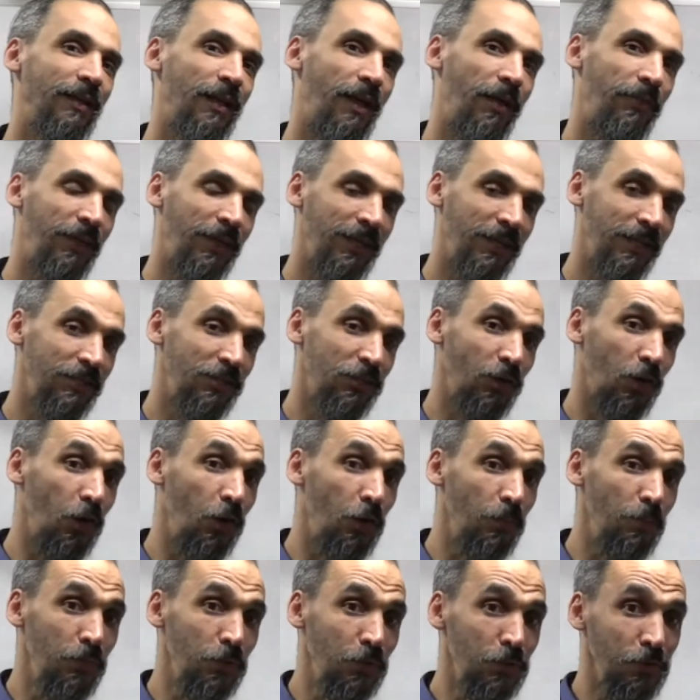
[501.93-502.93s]
it's
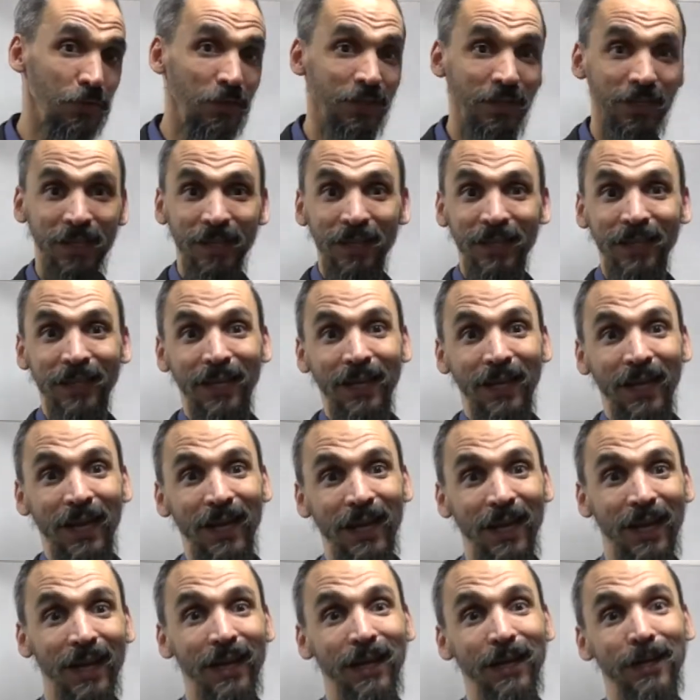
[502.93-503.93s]
Columbus.
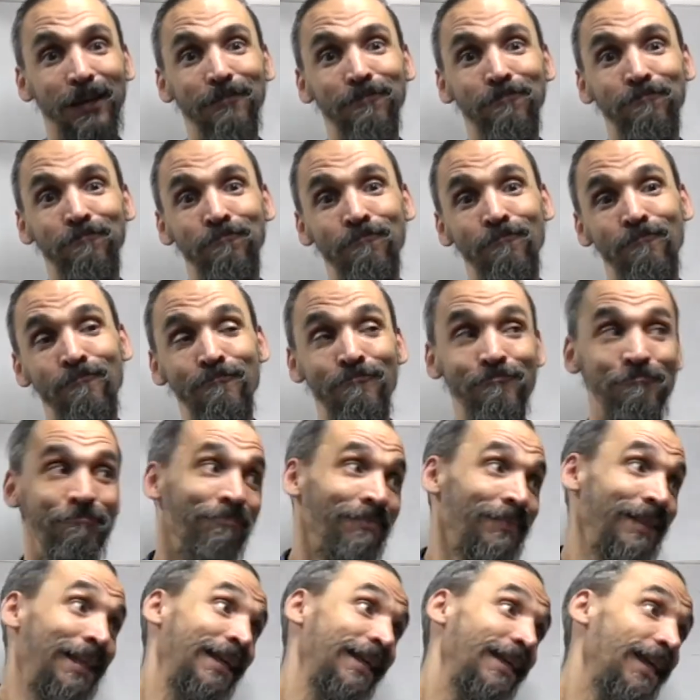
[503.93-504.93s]

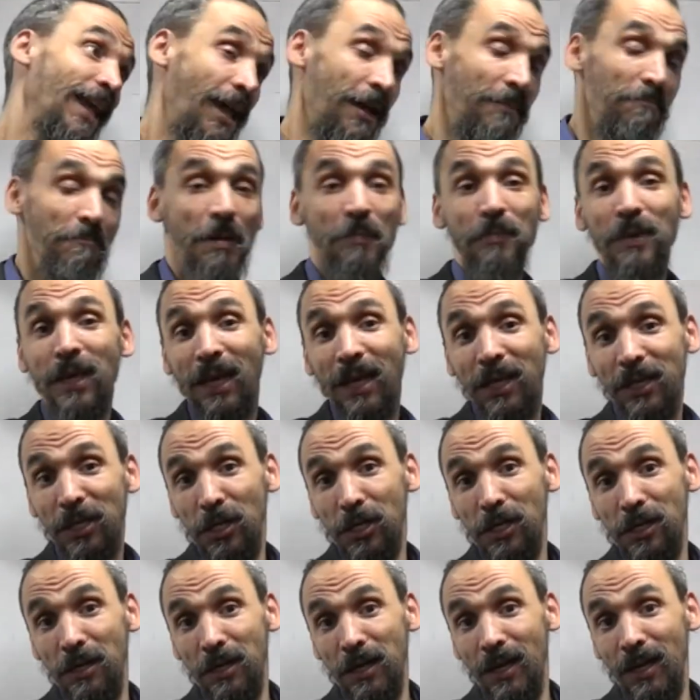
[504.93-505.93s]
Yeah, maybe I can
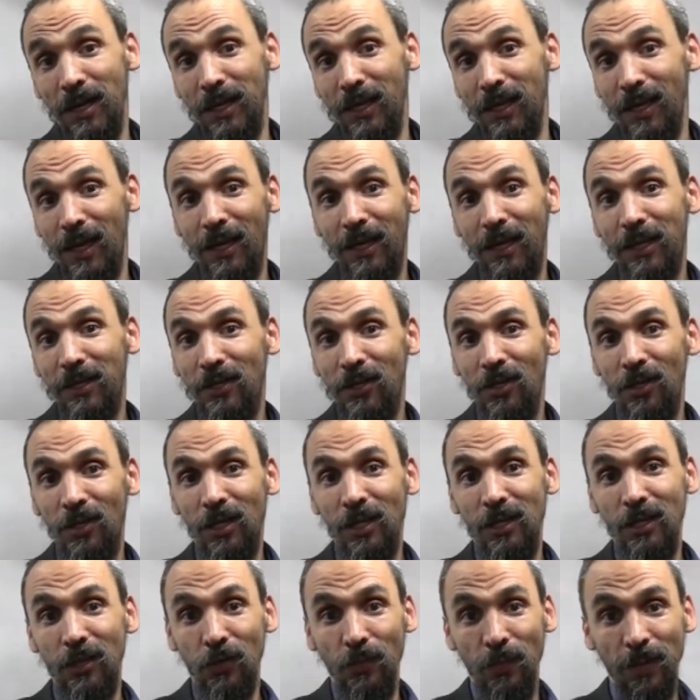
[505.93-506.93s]
earn a
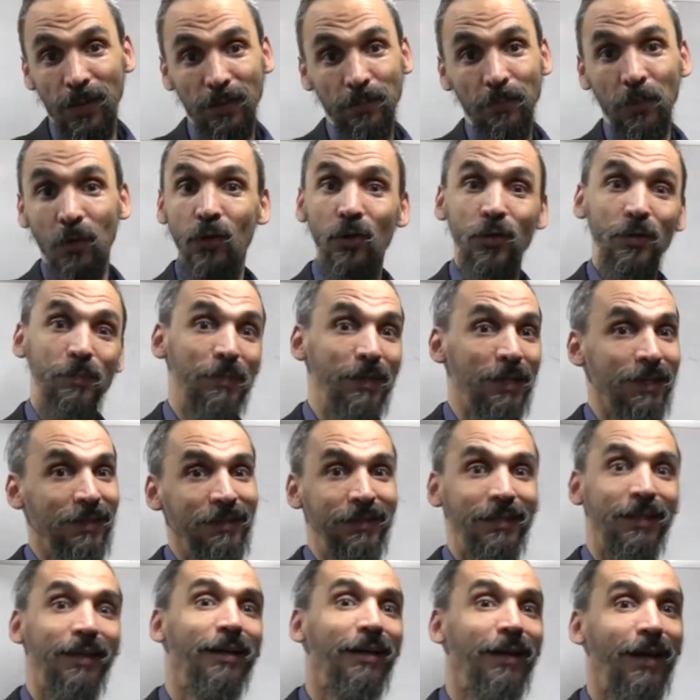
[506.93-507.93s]
little bit more, but
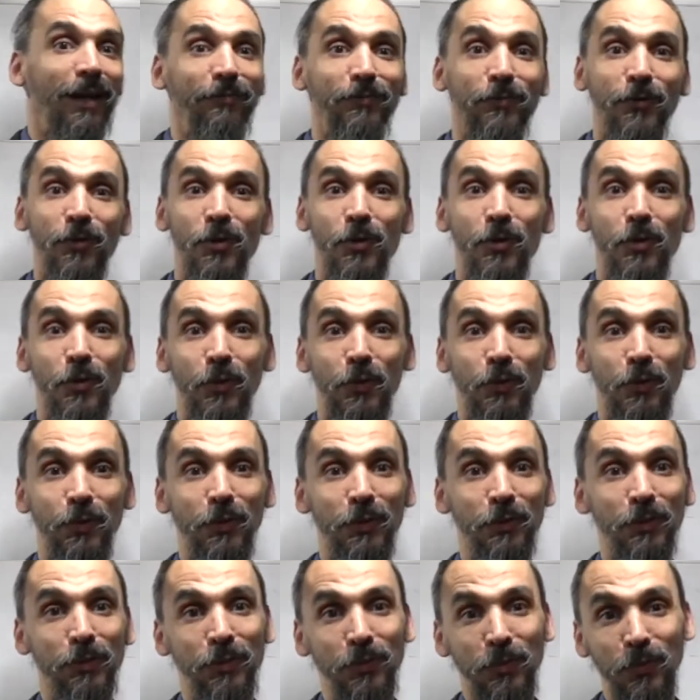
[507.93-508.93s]
I have to
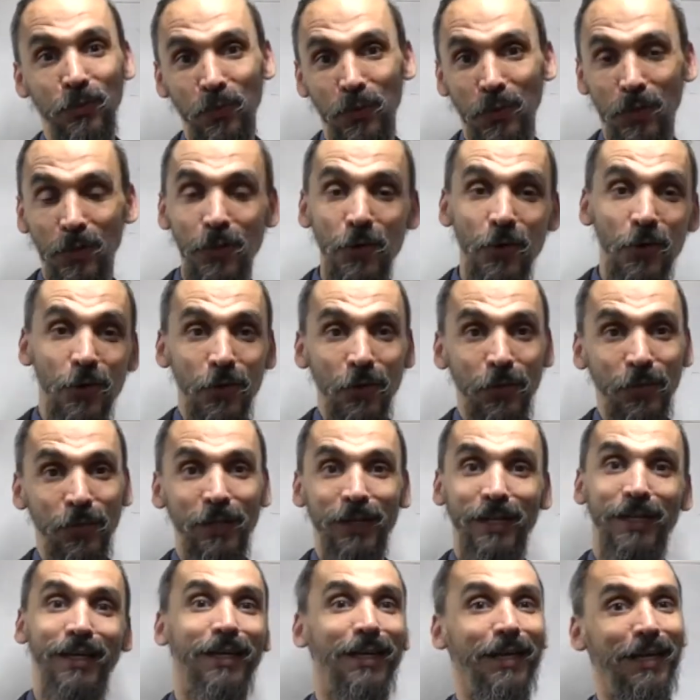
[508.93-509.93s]
go to the north,
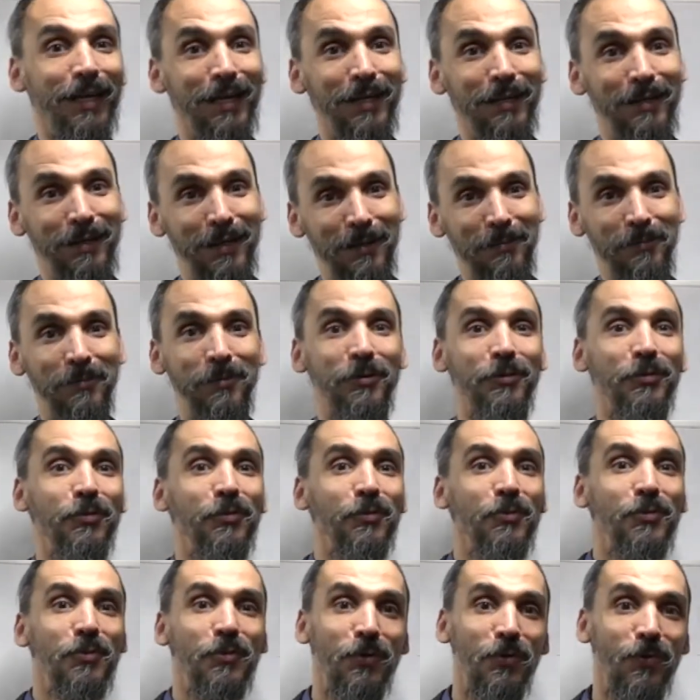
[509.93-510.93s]
and I'm going
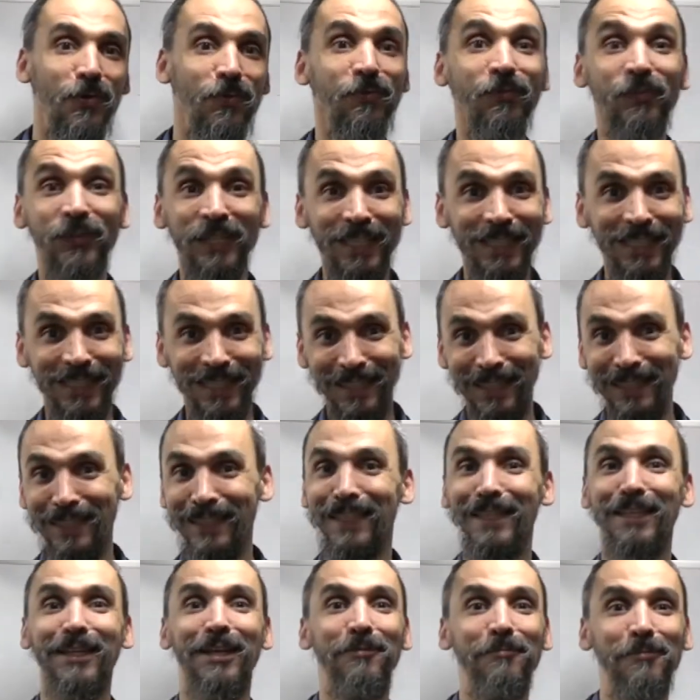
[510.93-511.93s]
to freeze,
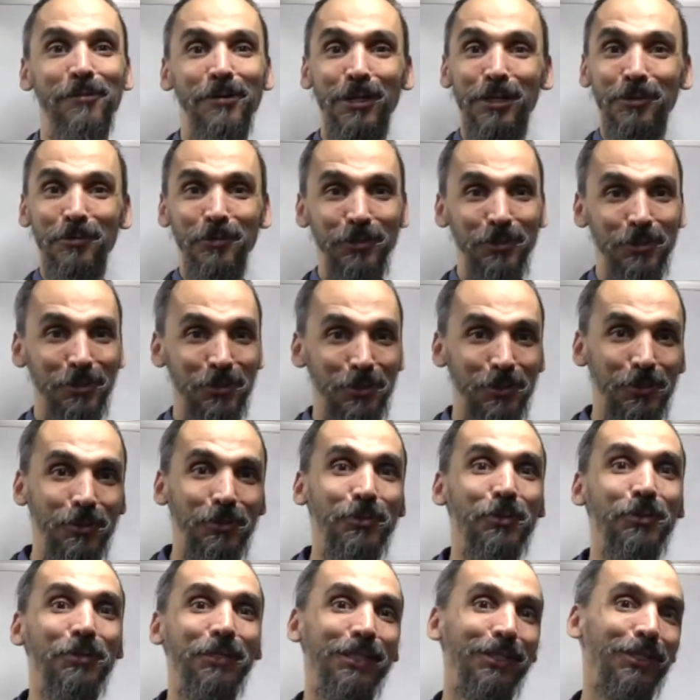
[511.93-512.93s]
and I'm going to
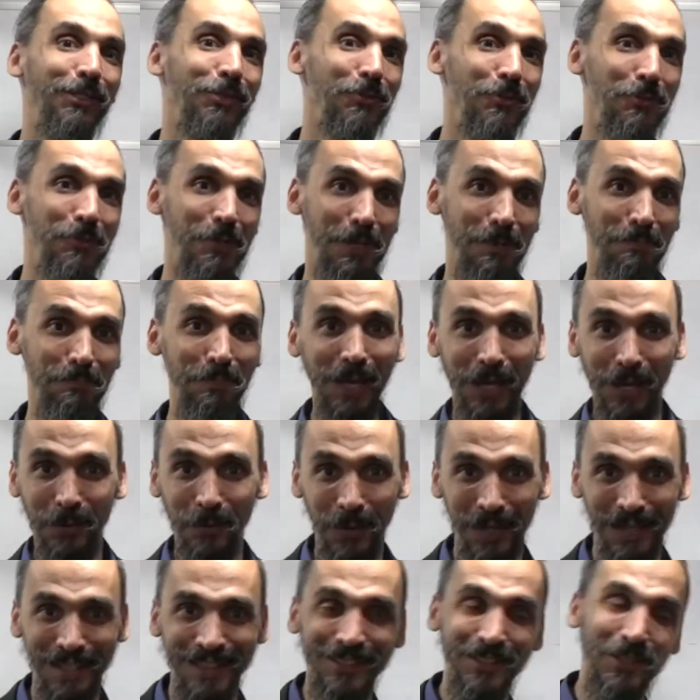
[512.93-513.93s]
turn into a
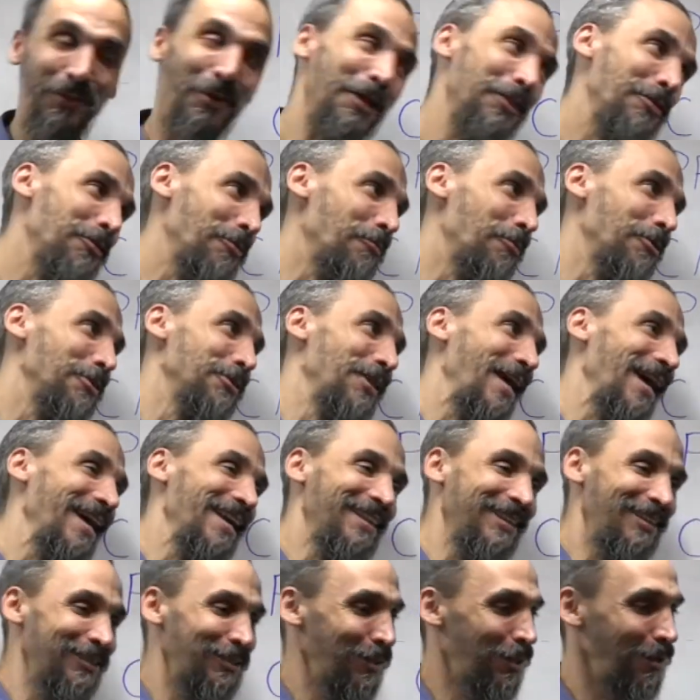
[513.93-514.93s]
penguin. So I don't want
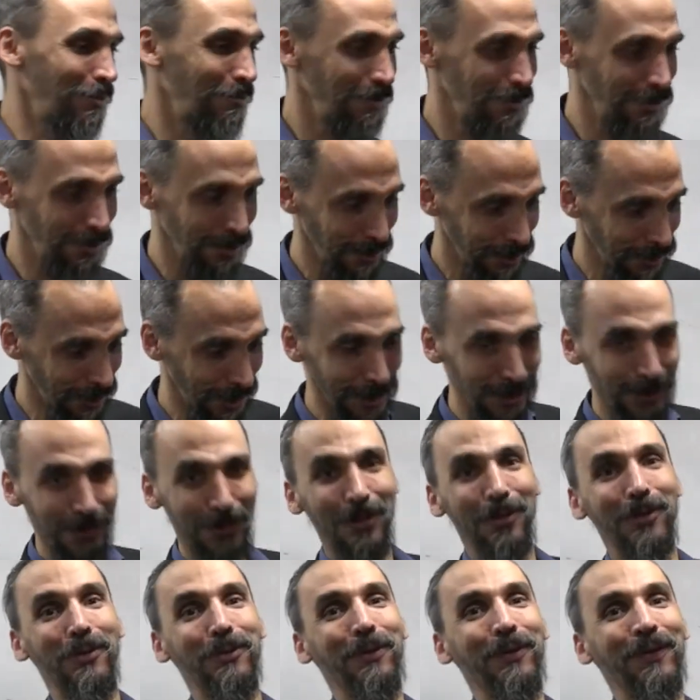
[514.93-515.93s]
that. So I want to try to
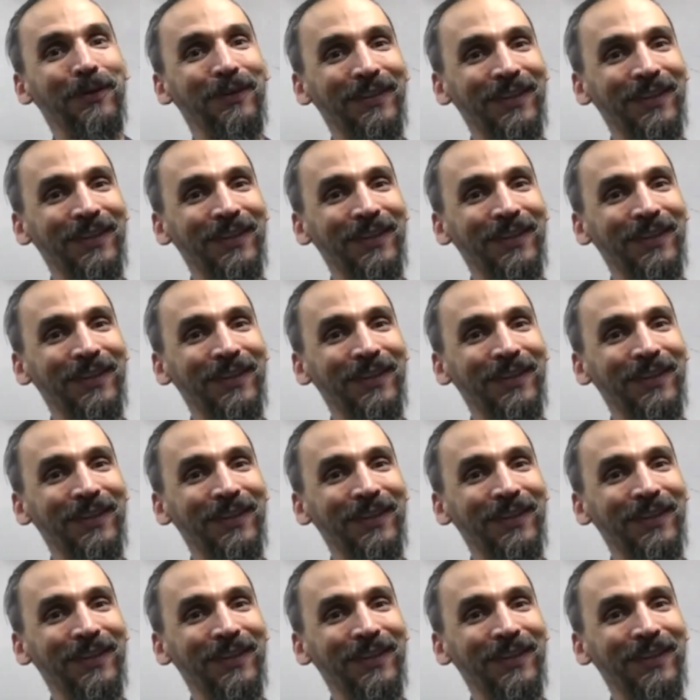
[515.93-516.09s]
go